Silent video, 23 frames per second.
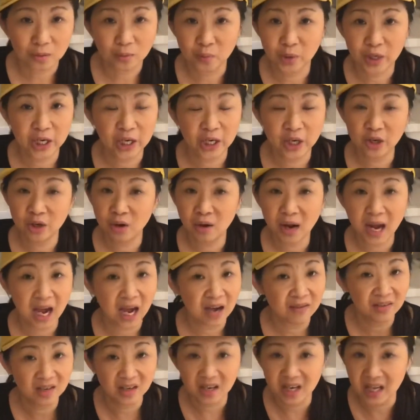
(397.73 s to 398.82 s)
we don't
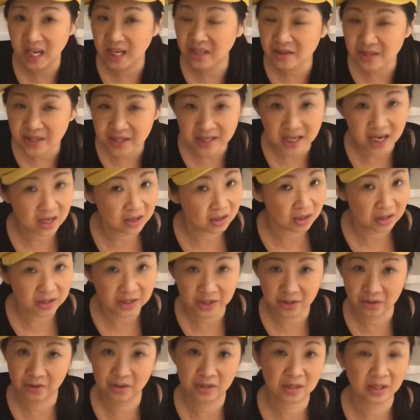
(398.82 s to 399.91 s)
have a leg to stand on,
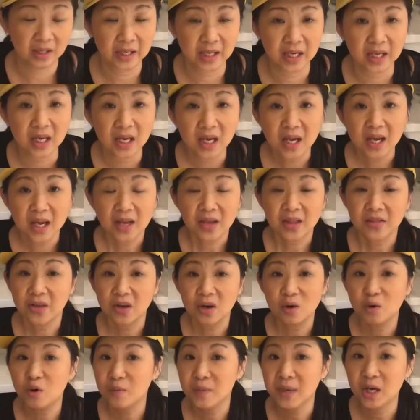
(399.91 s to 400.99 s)
seriously.
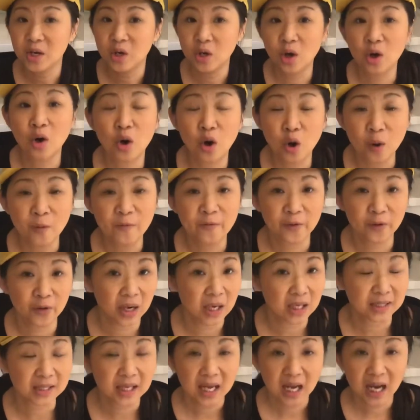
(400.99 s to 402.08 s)
There would be no hope for
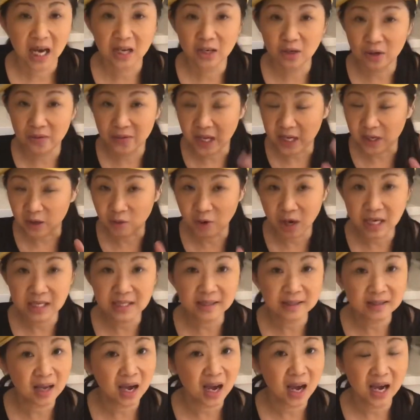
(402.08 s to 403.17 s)
us. I know that
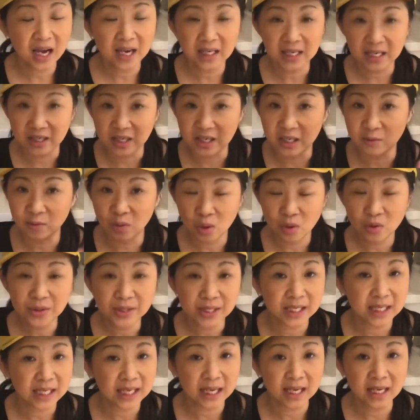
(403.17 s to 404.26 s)
Christ died and he rose
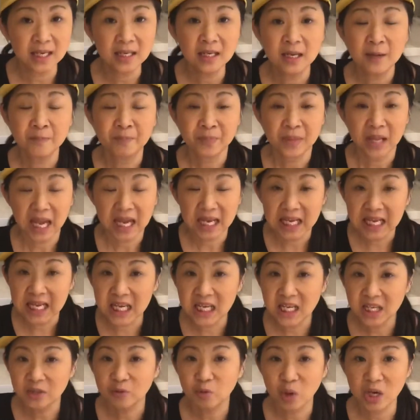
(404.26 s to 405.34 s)
again, and
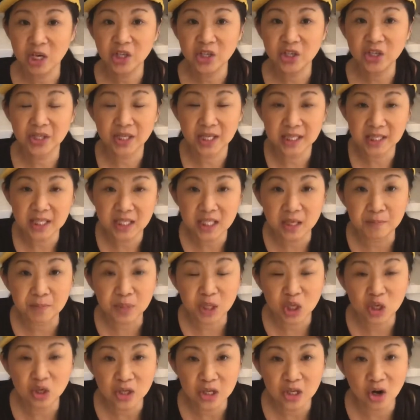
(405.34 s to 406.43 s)
his righteousness is
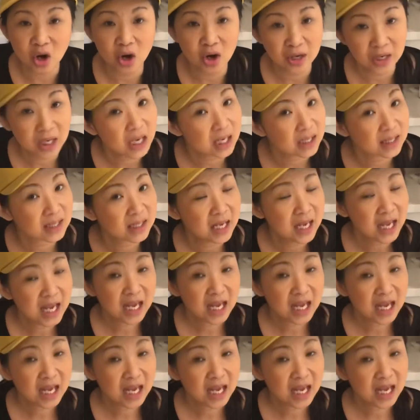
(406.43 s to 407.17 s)
imputed on us.